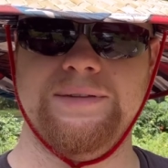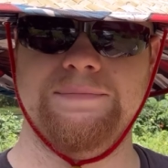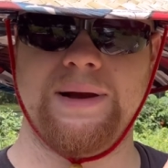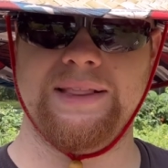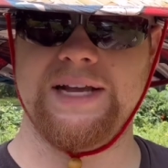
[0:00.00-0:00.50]

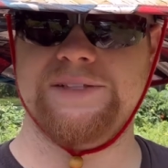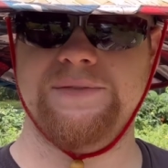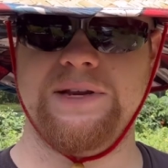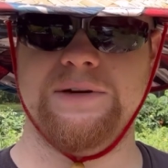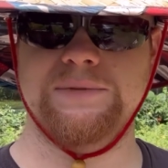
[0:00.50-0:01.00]
My last
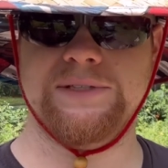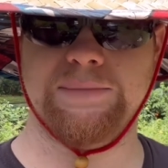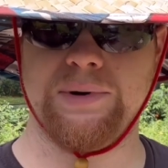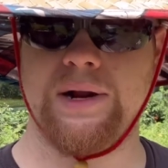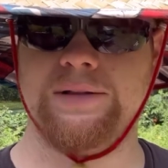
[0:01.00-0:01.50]
video was
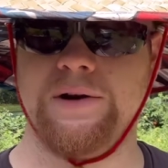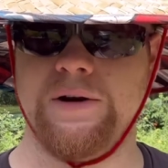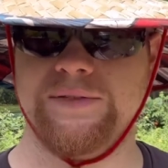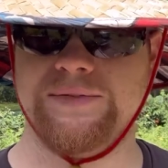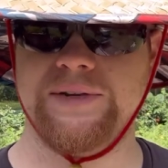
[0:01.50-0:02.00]
the broccoli
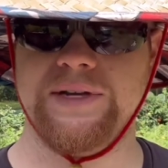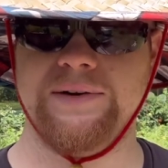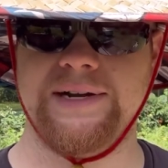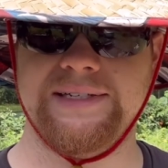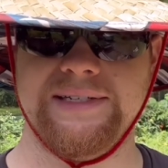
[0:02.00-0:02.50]
harvest
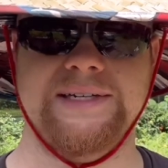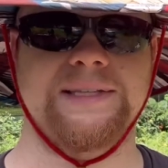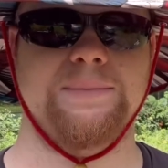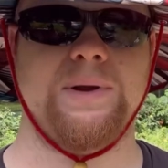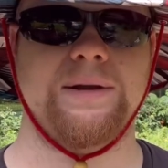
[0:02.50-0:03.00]
video. I did
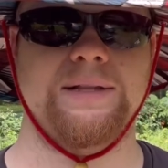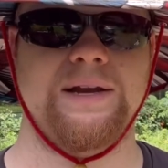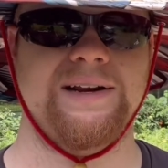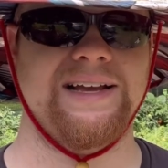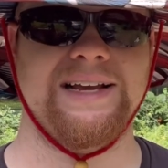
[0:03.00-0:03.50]
get the broccoli
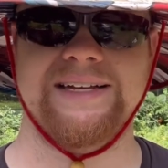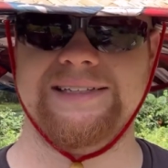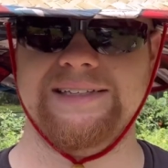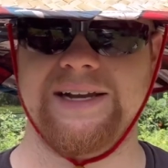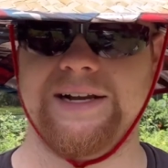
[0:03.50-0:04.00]
out. I got
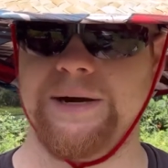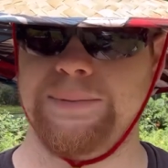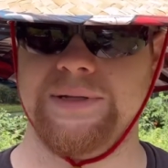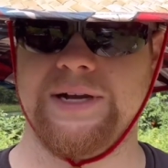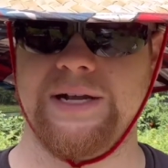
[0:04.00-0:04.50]
a
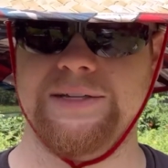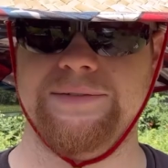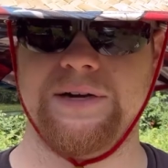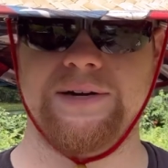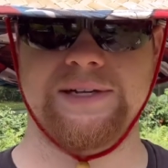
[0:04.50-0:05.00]
couple of
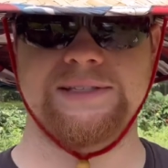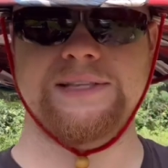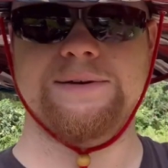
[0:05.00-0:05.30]
cauliflower heads.